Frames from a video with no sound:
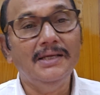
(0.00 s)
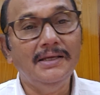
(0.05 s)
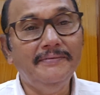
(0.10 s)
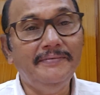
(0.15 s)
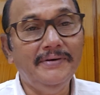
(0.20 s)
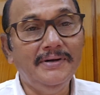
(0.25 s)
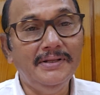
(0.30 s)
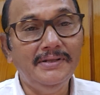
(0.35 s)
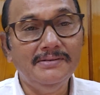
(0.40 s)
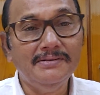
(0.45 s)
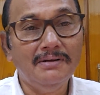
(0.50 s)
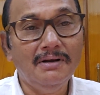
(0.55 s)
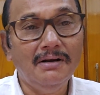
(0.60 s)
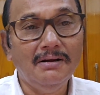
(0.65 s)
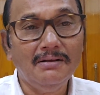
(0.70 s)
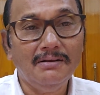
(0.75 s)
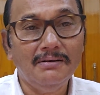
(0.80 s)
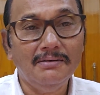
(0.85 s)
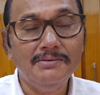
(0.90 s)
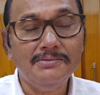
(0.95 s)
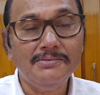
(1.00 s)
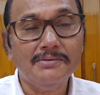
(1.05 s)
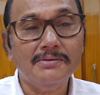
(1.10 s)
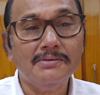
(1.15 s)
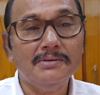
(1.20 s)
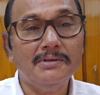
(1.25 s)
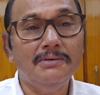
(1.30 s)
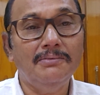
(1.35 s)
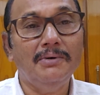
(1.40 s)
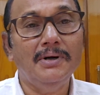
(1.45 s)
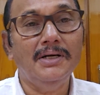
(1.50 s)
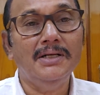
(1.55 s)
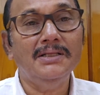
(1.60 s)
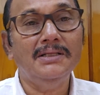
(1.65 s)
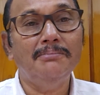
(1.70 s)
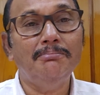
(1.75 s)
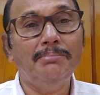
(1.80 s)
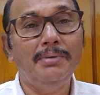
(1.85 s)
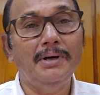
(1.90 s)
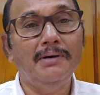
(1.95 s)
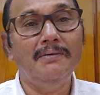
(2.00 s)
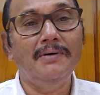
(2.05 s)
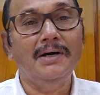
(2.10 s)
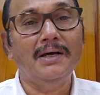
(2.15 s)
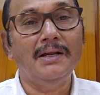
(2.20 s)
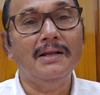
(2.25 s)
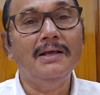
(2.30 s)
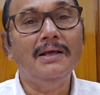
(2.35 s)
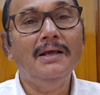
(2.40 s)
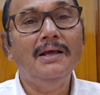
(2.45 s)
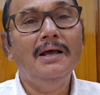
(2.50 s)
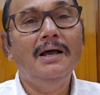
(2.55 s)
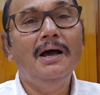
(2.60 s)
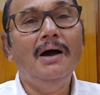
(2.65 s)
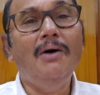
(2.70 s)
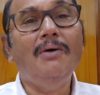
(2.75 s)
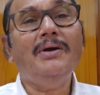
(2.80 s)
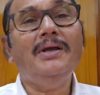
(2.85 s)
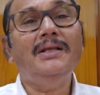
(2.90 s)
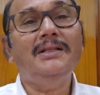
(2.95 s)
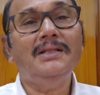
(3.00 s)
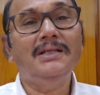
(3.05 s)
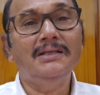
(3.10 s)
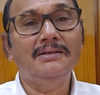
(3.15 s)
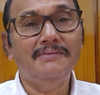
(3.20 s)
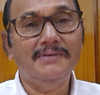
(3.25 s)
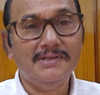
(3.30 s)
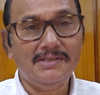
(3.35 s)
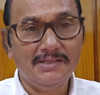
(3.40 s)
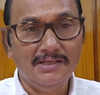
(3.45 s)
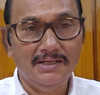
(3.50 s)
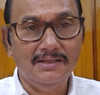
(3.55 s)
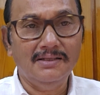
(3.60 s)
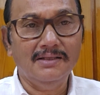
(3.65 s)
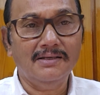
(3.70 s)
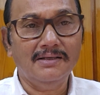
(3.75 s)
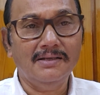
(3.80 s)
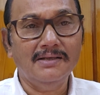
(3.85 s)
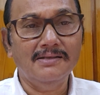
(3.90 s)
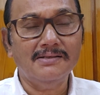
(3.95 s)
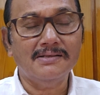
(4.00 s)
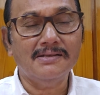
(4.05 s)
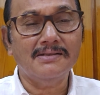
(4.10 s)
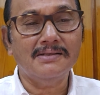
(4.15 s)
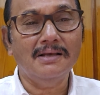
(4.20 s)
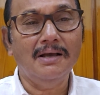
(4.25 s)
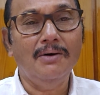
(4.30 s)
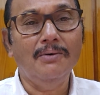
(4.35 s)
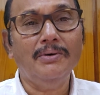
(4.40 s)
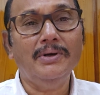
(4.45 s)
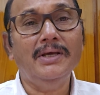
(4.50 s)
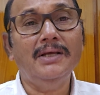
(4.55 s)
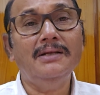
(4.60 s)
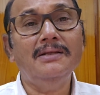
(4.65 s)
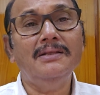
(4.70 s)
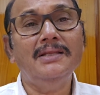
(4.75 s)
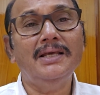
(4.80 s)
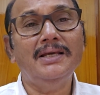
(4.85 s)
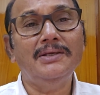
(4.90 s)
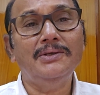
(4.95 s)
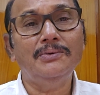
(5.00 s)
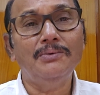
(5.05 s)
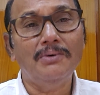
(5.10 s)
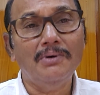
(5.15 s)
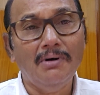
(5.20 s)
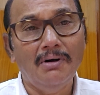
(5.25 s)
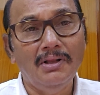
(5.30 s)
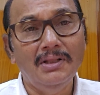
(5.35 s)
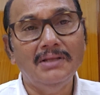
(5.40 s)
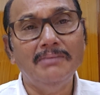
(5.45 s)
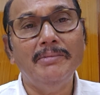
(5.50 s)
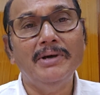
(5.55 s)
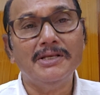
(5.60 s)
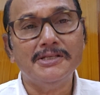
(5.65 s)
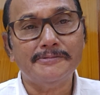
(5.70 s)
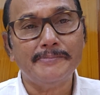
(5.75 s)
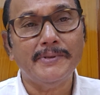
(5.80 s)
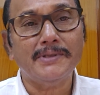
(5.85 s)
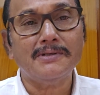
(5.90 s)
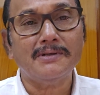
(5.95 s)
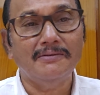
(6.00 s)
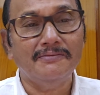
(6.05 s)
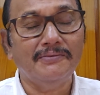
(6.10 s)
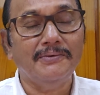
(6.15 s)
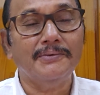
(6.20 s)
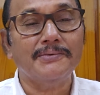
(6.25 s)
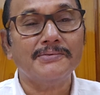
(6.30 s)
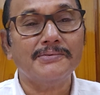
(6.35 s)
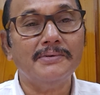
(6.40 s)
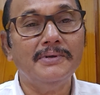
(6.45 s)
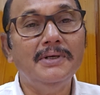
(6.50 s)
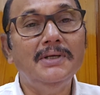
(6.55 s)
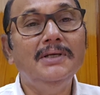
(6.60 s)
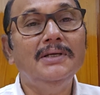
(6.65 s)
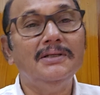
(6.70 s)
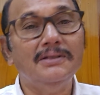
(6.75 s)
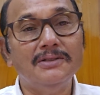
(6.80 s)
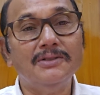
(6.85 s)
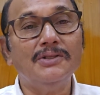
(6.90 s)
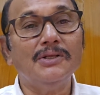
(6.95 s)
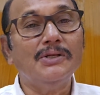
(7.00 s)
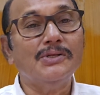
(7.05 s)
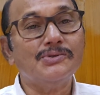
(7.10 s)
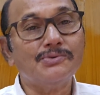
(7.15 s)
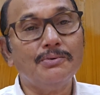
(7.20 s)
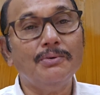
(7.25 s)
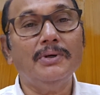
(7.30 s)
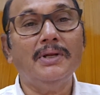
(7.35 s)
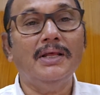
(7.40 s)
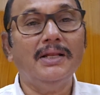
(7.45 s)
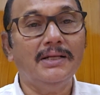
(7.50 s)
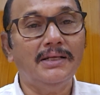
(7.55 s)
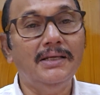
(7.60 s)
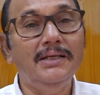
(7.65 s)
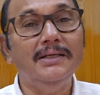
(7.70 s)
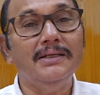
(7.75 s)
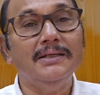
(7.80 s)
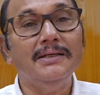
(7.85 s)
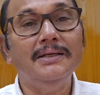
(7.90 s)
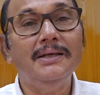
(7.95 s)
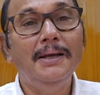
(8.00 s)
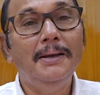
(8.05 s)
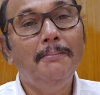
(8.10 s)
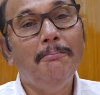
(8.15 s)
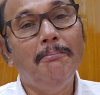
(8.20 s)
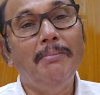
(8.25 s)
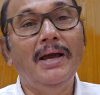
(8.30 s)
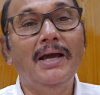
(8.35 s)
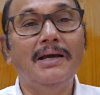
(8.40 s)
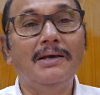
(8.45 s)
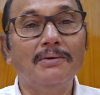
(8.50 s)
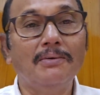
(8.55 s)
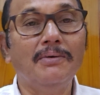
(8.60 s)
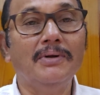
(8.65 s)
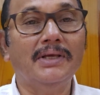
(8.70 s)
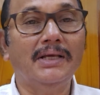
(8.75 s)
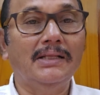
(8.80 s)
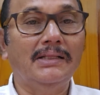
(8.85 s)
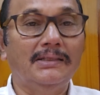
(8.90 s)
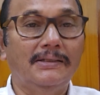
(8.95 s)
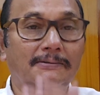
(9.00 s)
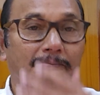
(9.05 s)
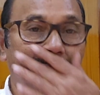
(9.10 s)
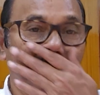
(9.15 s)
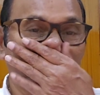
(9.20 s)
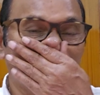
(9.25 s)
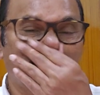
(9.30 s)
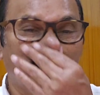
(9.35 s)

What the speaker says: If it is not constitutional, what is the power? How can they investigate the cases? How can they you call them as special force? Idu telusukodaniki background keldam.